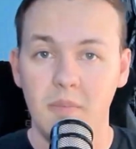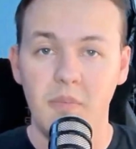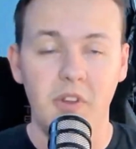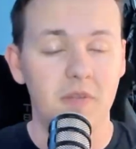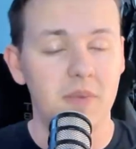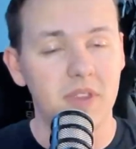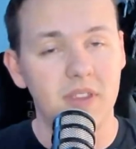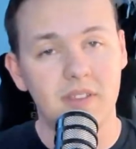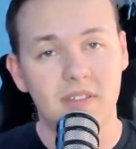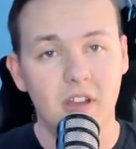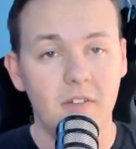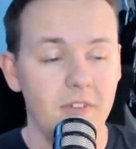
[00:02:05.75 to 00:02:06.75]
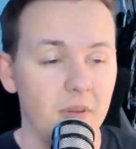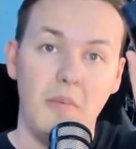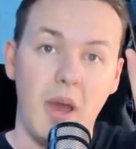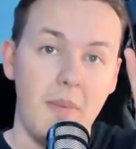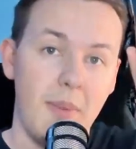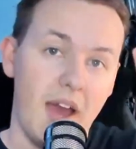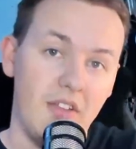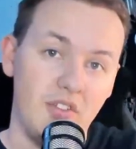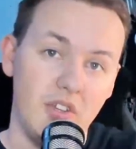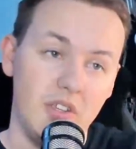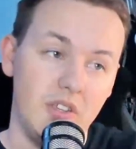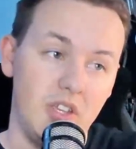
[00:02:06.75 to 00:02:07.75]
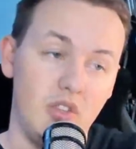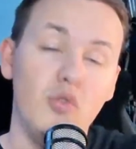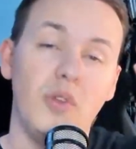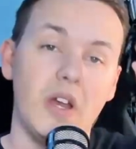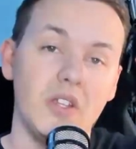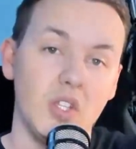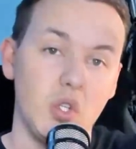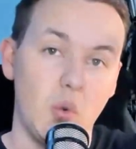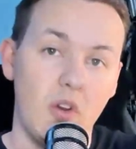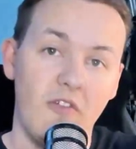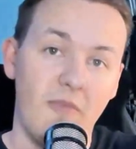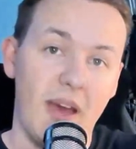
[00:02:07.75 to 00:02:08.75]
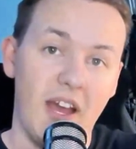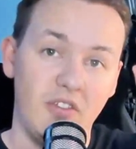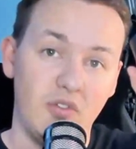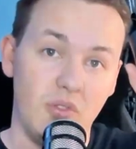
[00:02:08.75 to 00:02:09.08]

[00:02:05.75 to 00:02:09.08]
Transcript: But I mean, this stuff in my batch is a 2012 batch.